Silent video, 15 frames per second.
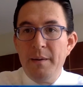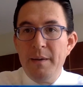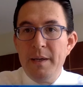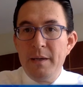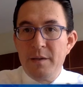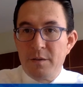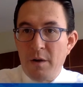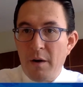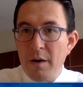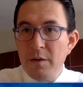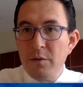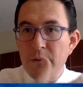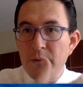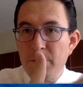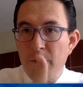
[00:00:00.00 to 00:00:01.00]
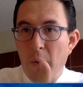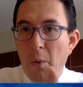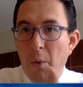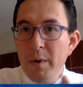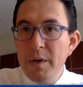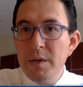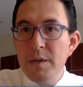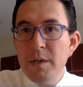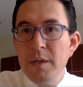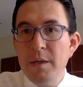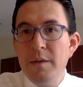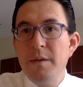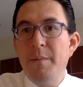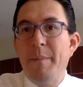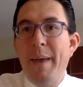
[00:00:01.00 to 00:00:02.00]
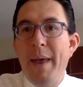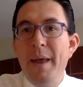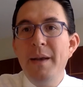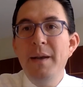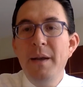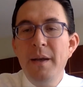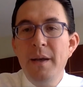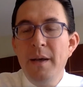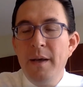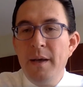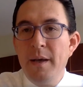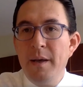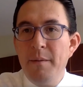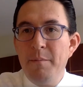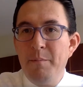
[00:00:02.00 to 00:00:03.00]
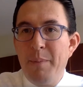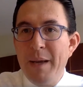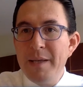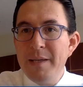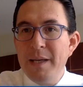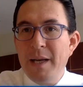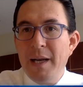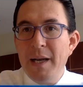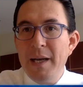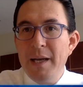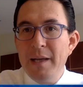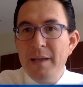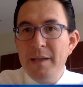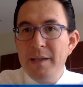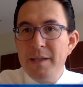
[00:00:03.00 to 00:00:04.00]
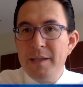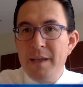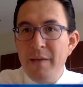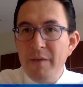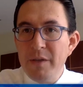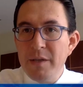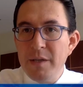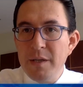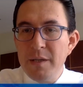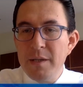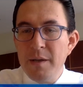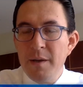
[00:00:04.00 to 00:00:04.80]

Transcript: started to flourish in Japan. Basically, in the 70s,